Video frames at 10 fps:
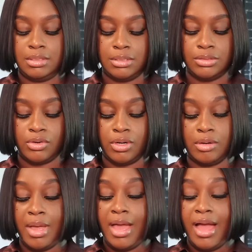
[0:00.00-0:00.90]

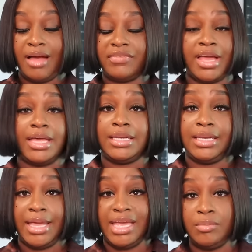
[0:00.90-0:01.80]
Instagram. I forgot the
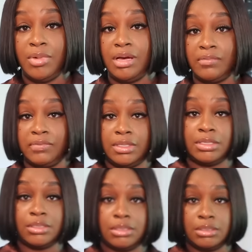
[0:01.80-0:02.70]
name of
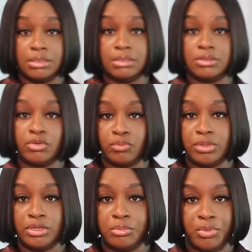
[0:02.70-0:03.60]
the
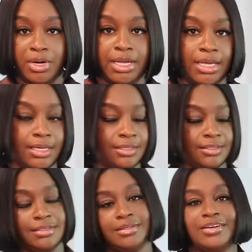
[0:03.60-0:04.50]
real brand,
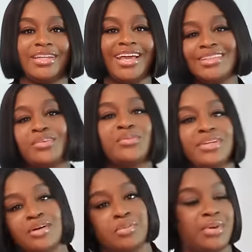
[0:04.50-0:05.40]
or not the
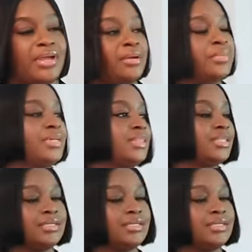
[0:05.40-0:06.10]
real brand, but